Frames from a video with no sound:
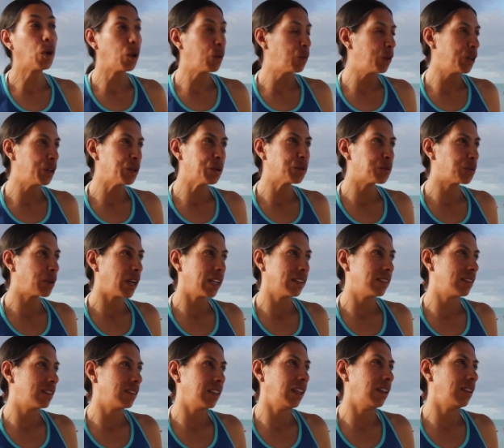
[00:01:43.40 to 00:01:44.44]
We know
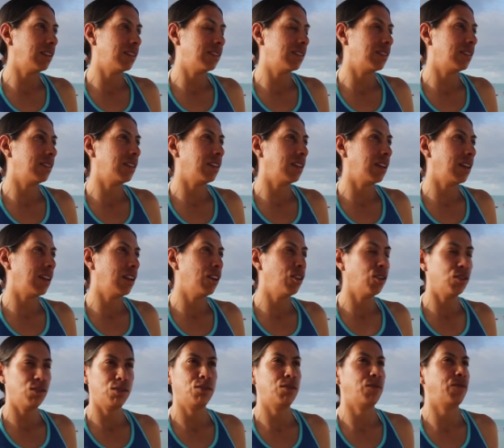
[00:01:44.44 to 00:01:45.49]
rats eat
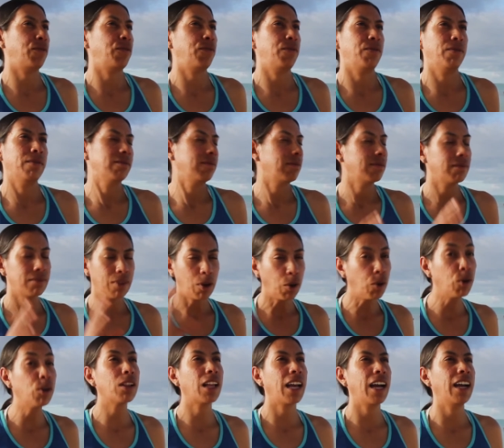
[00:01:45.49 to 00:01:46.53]
lots of
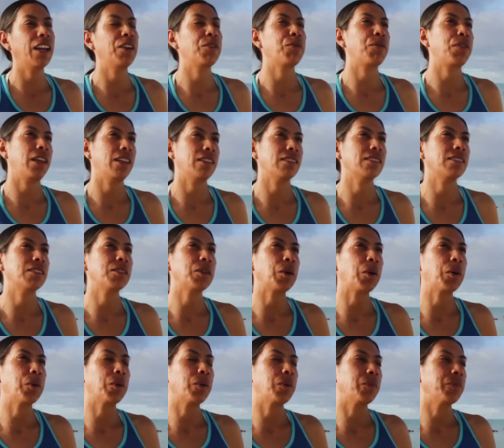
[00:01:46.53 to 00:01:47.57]
all kind of things,
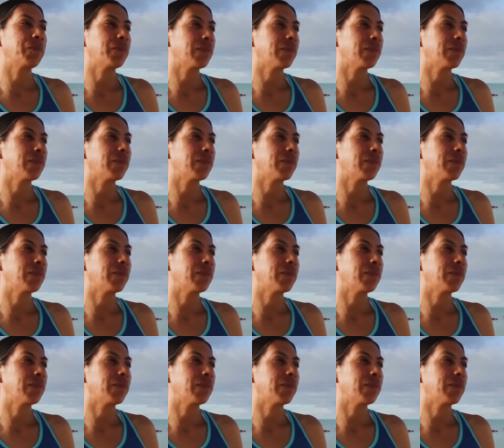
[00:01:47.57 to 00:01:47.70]
so